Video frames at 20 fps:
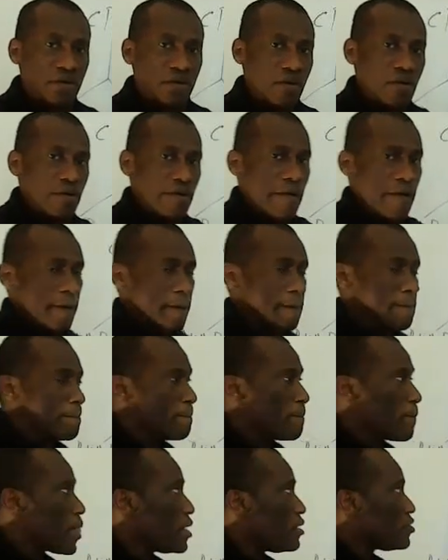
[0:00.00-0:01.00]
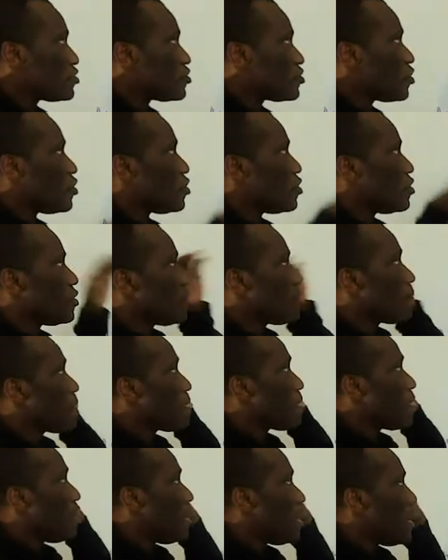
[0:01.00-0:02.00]
Okay, so
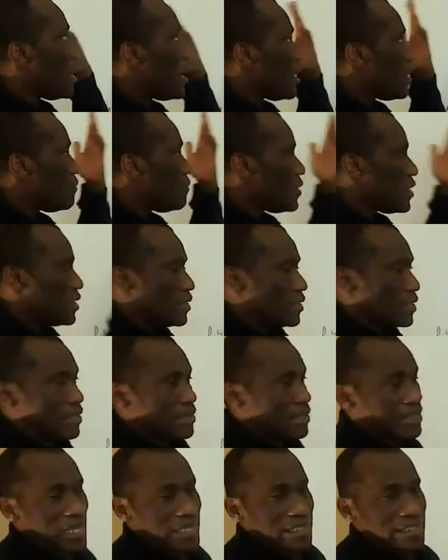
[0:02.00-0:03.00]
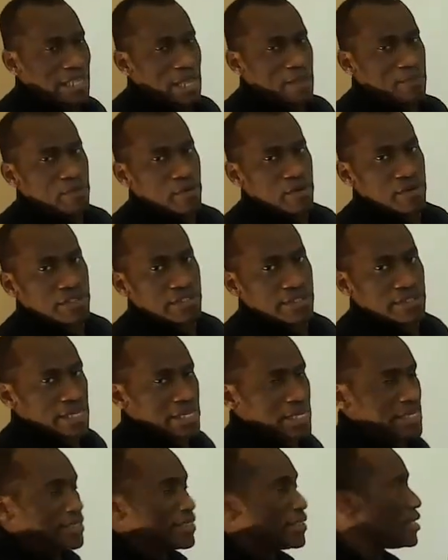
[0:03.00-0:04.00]
in that type of
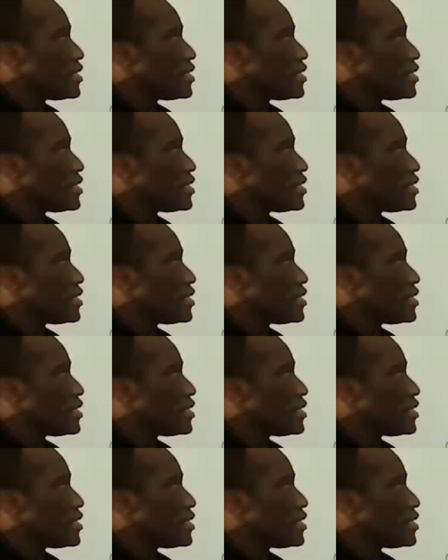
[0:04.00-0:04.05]
state,